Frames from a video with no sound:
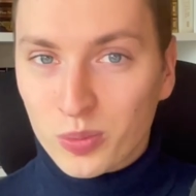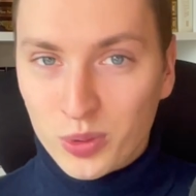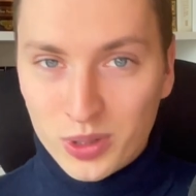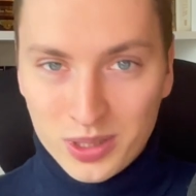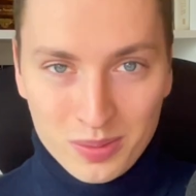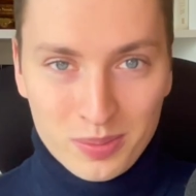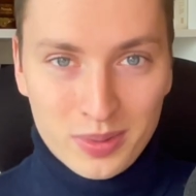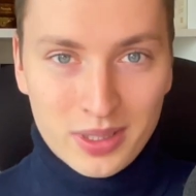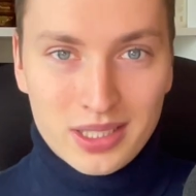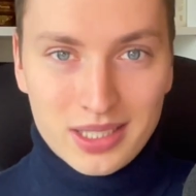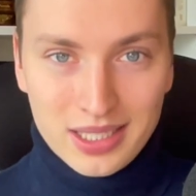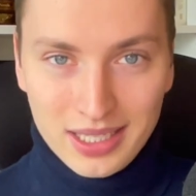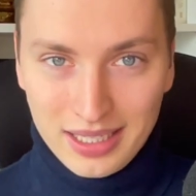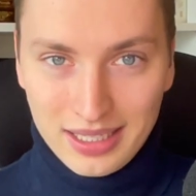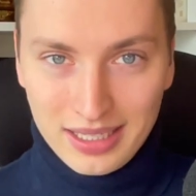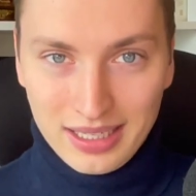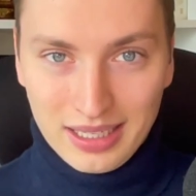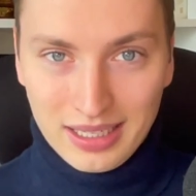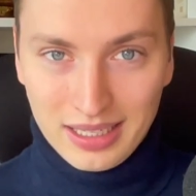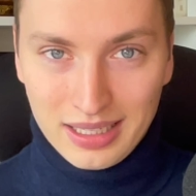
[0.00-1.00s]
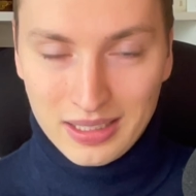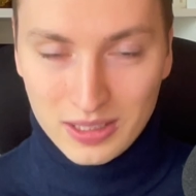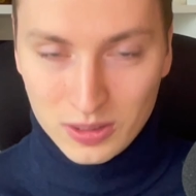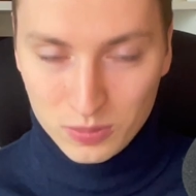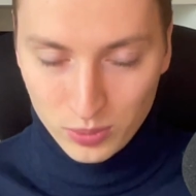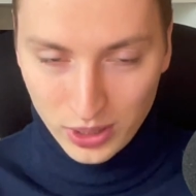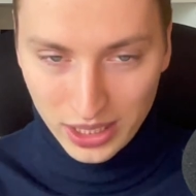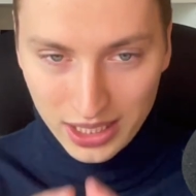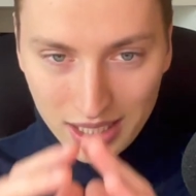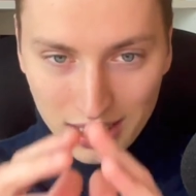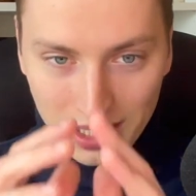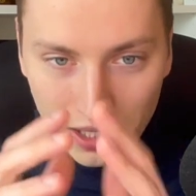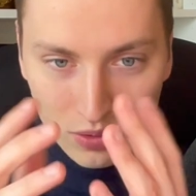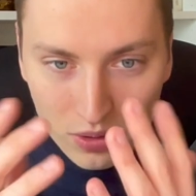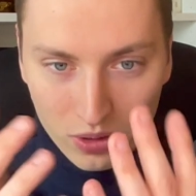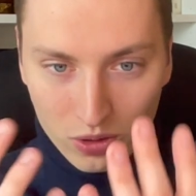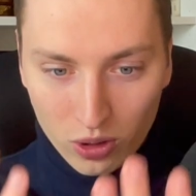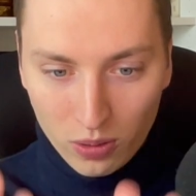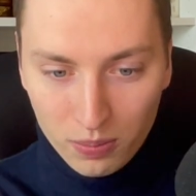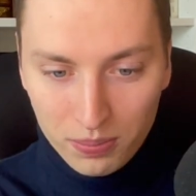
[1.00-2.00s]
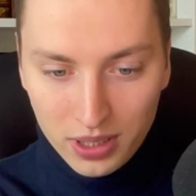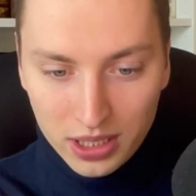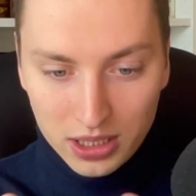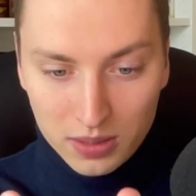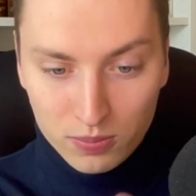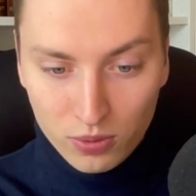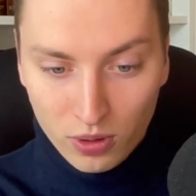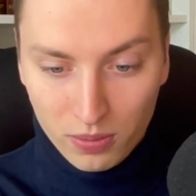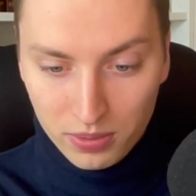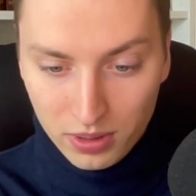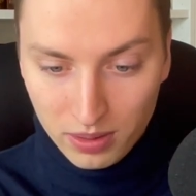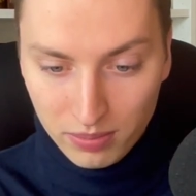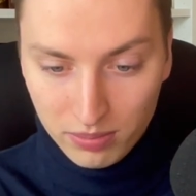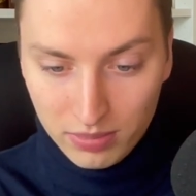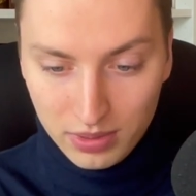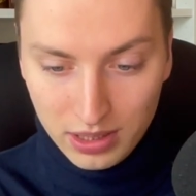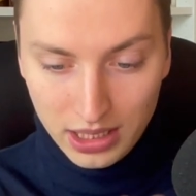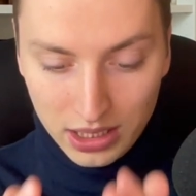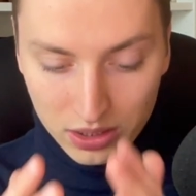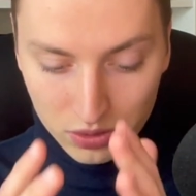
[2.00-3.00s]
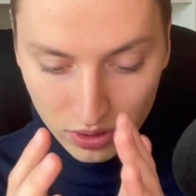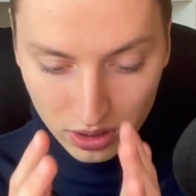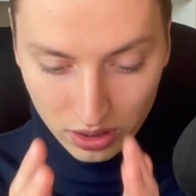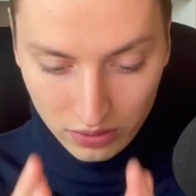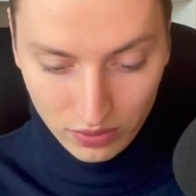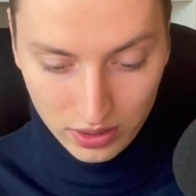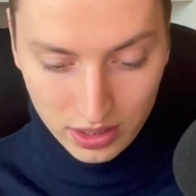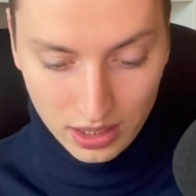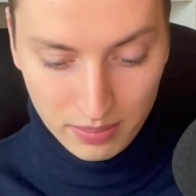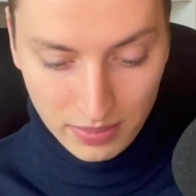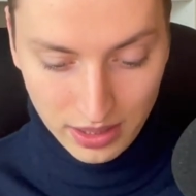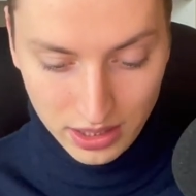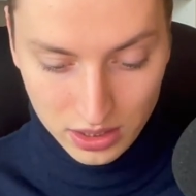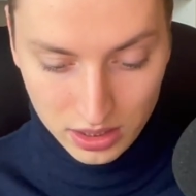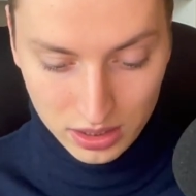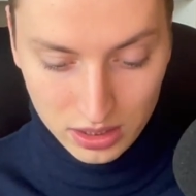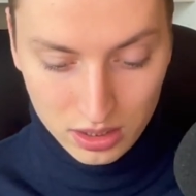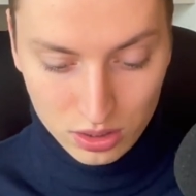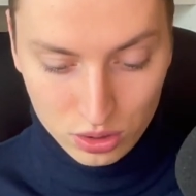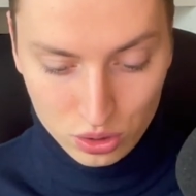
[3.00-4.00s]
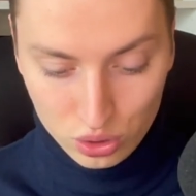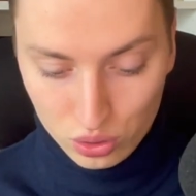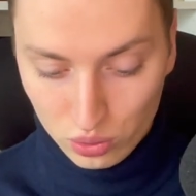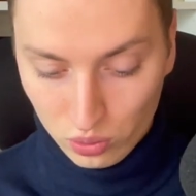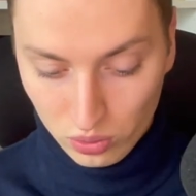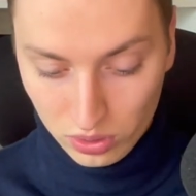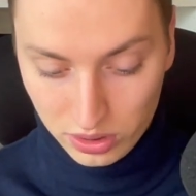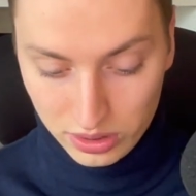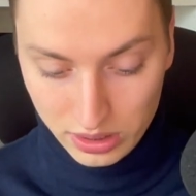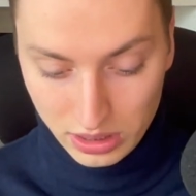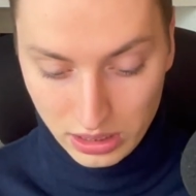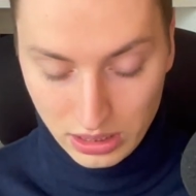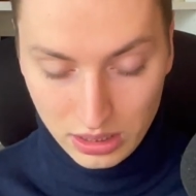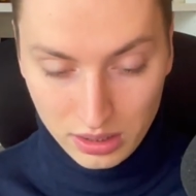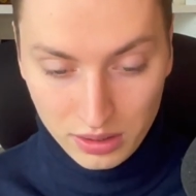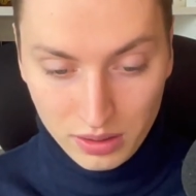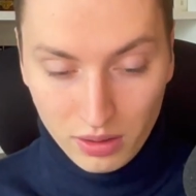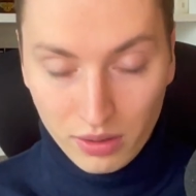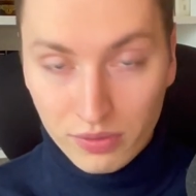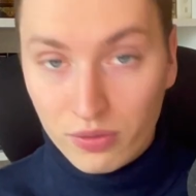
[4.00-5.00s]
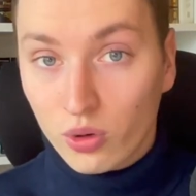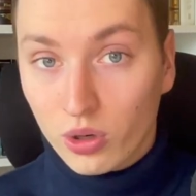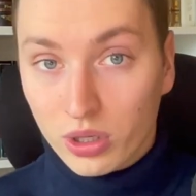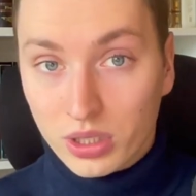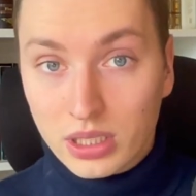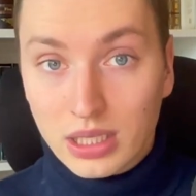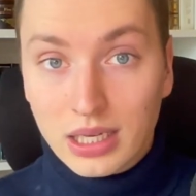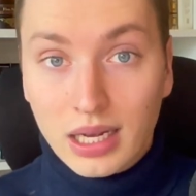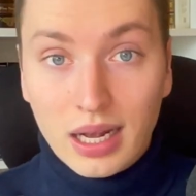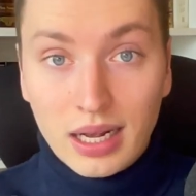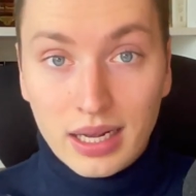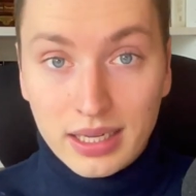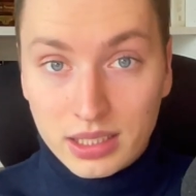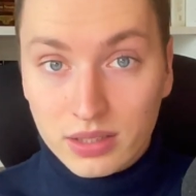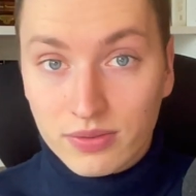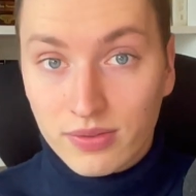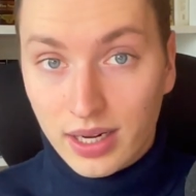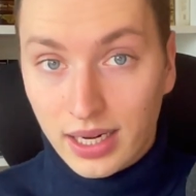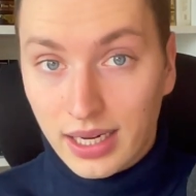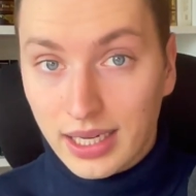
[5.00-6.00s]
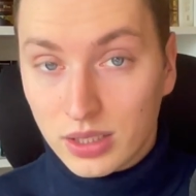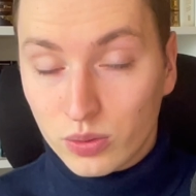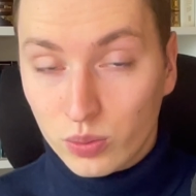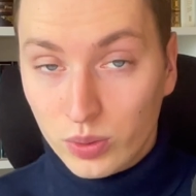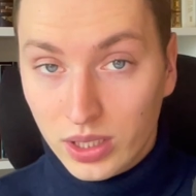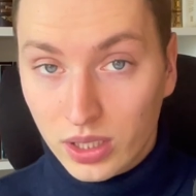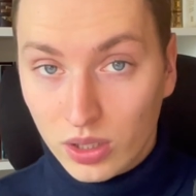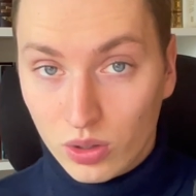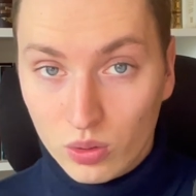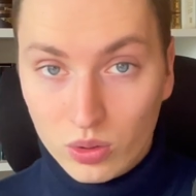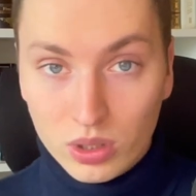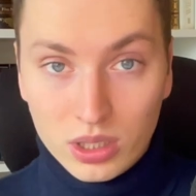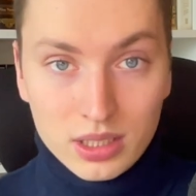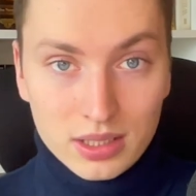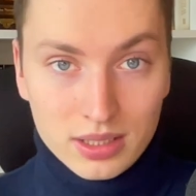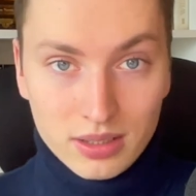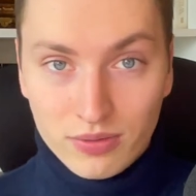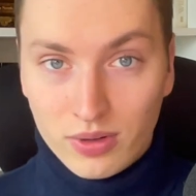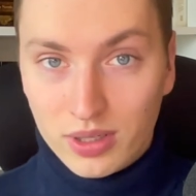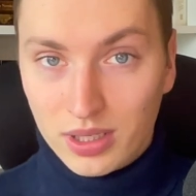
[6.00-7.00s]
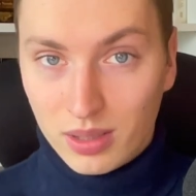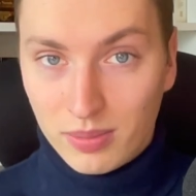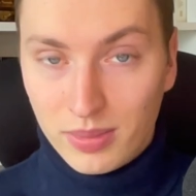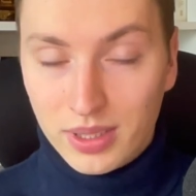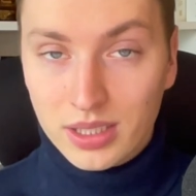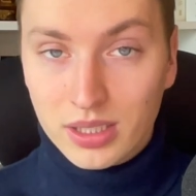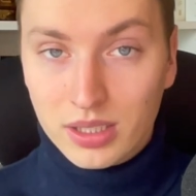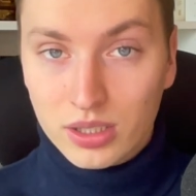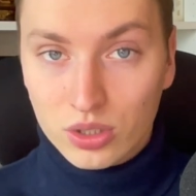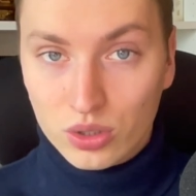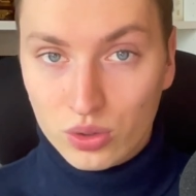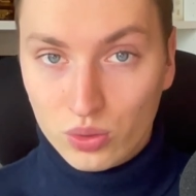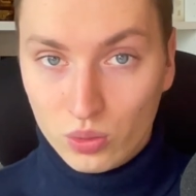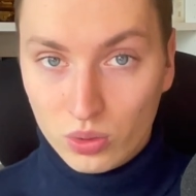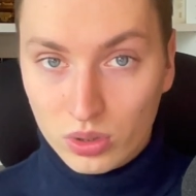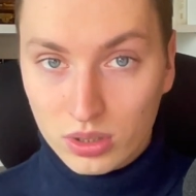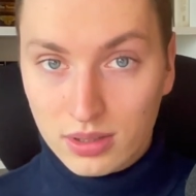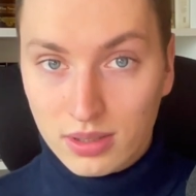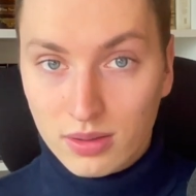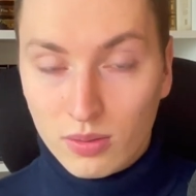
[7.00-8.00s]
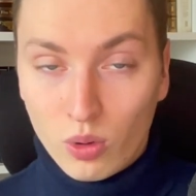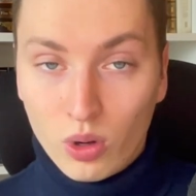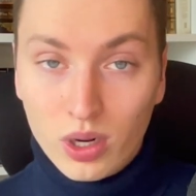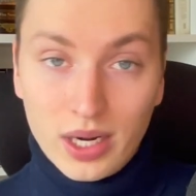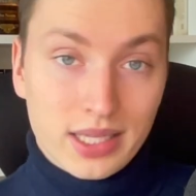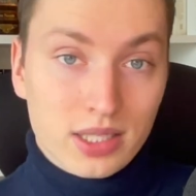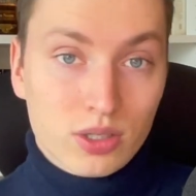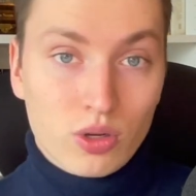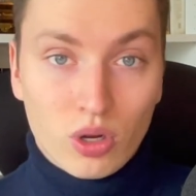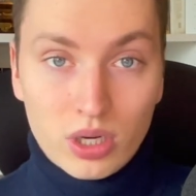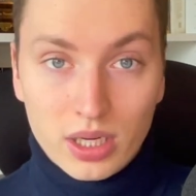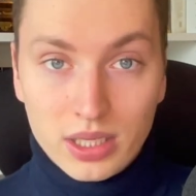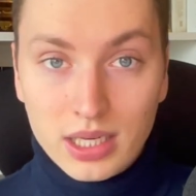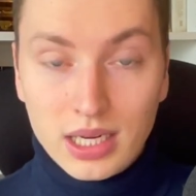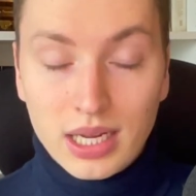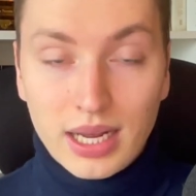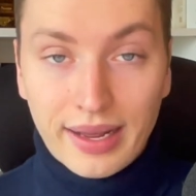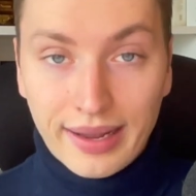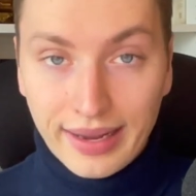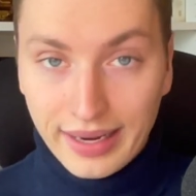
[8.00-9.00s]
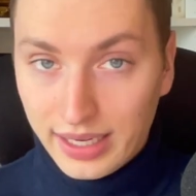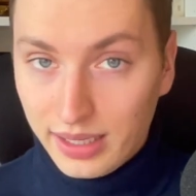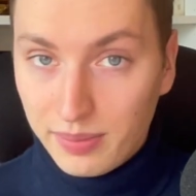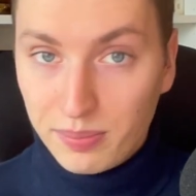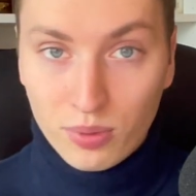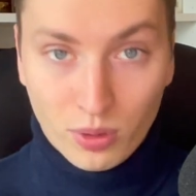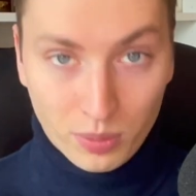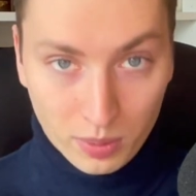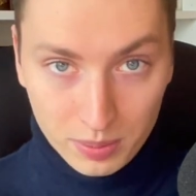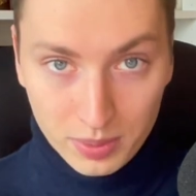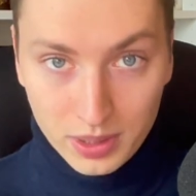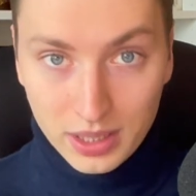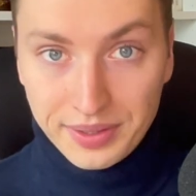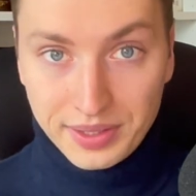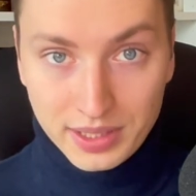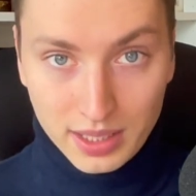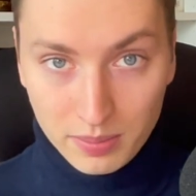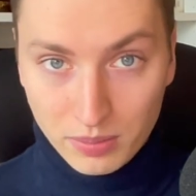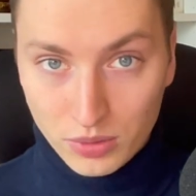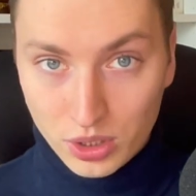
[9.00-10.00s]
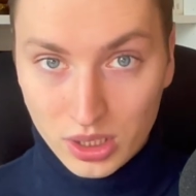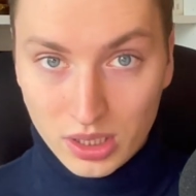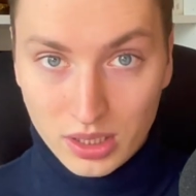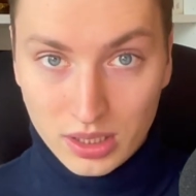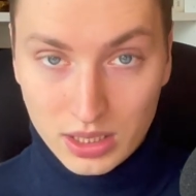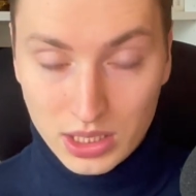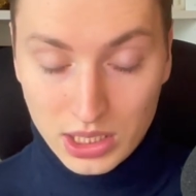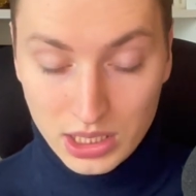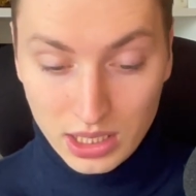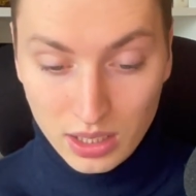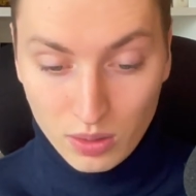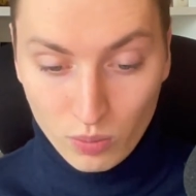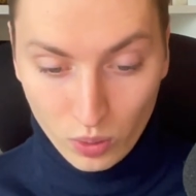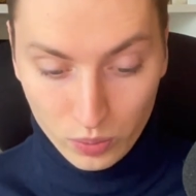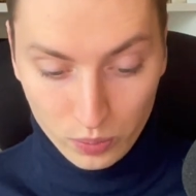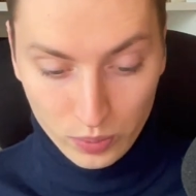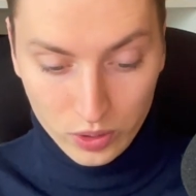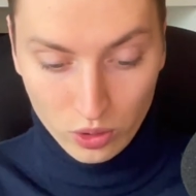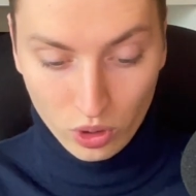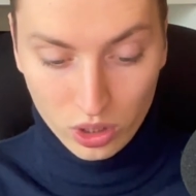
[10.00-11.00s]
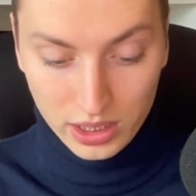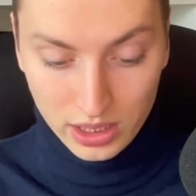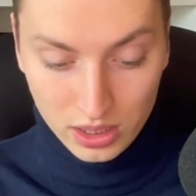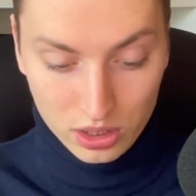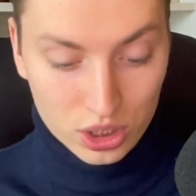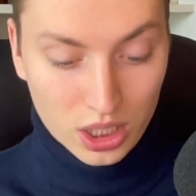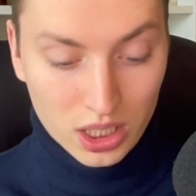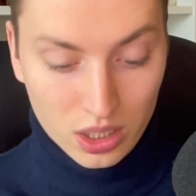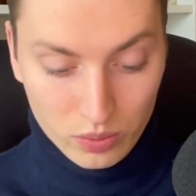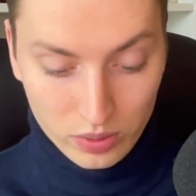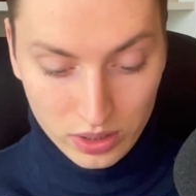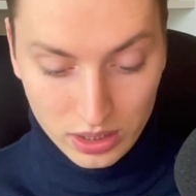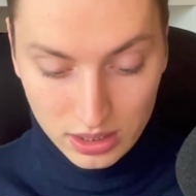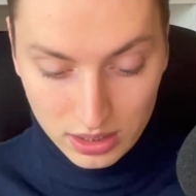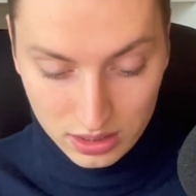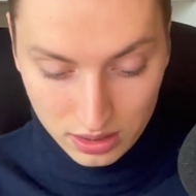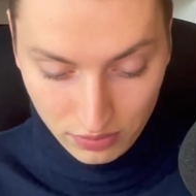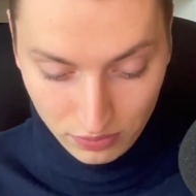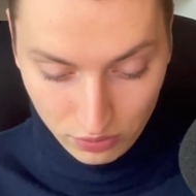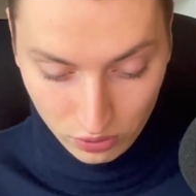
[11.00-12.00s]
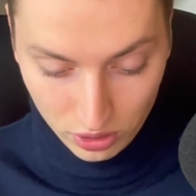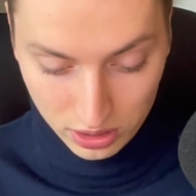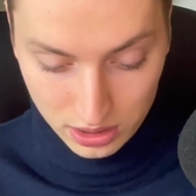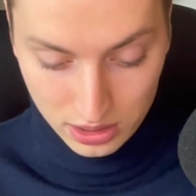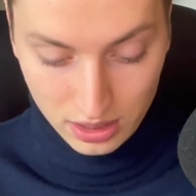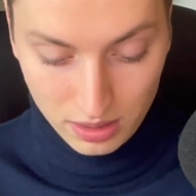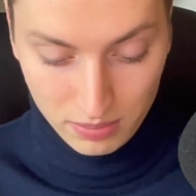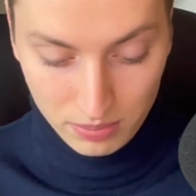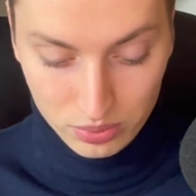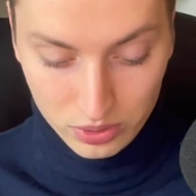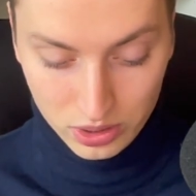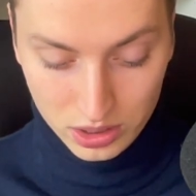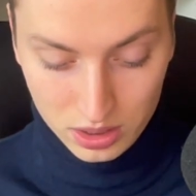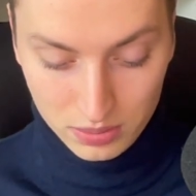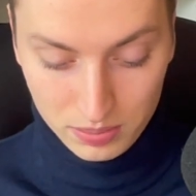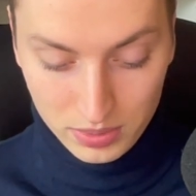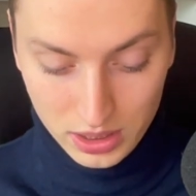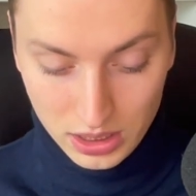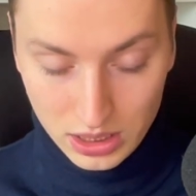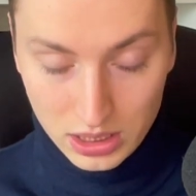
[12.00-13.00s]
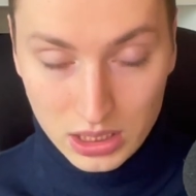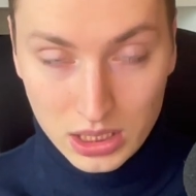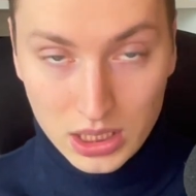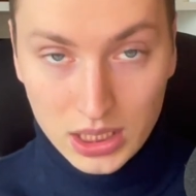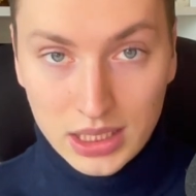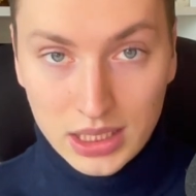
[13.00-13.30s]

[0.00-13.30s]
principle thinking is breaking down a complex problem into its fundamental truths. Of course, as far as we know the fundamental truths, or let's call it highly probable assumptions, what we call here in general the first principles.